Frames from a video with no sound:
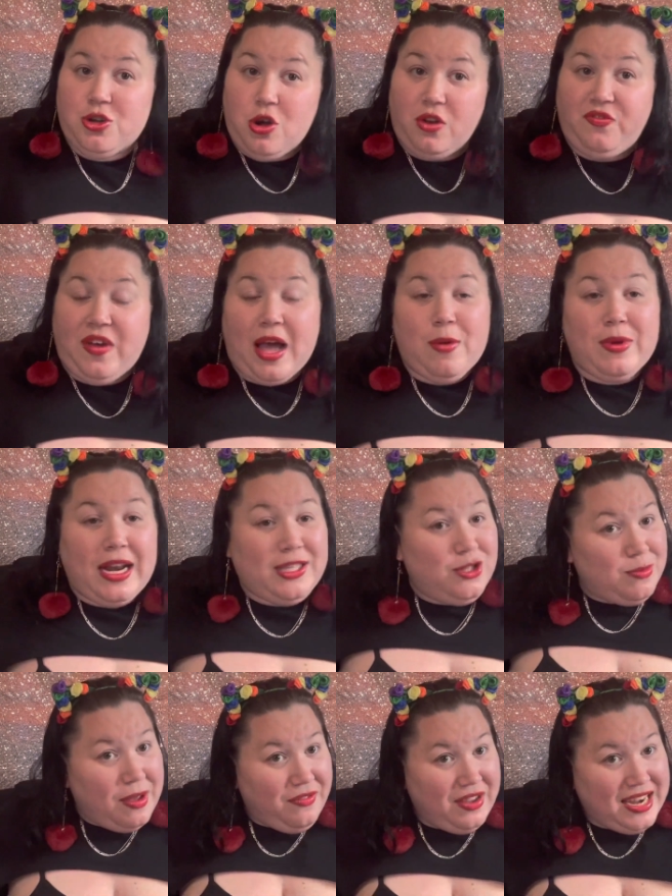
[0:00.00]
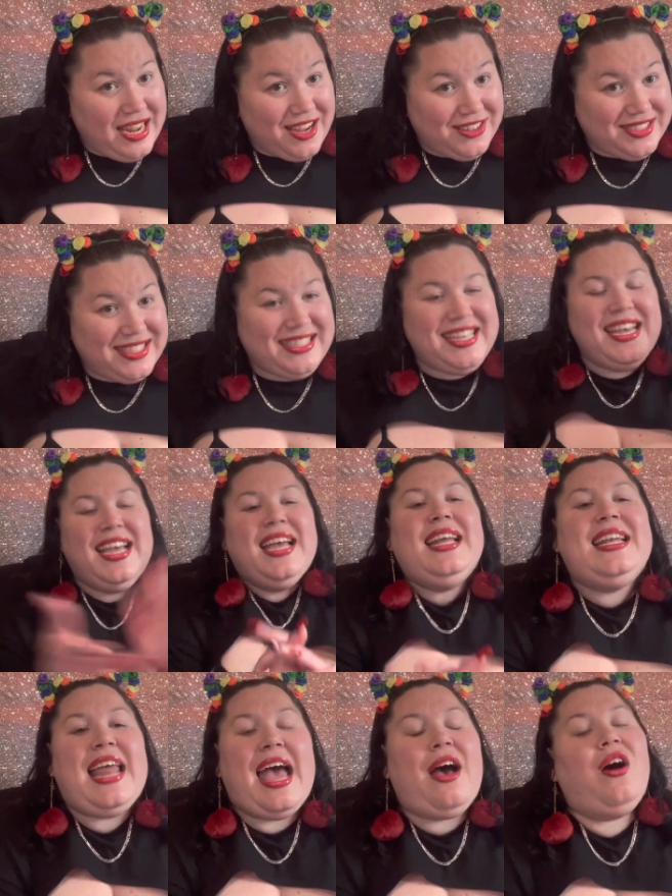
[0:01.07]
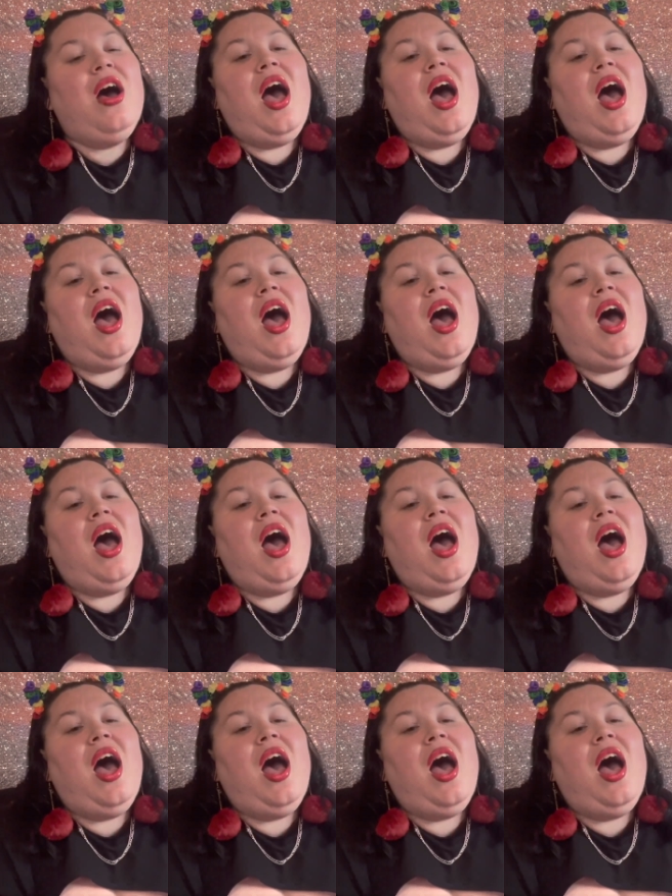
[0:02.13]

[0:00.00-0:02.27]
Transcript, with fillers: notified when I do my videos. Now,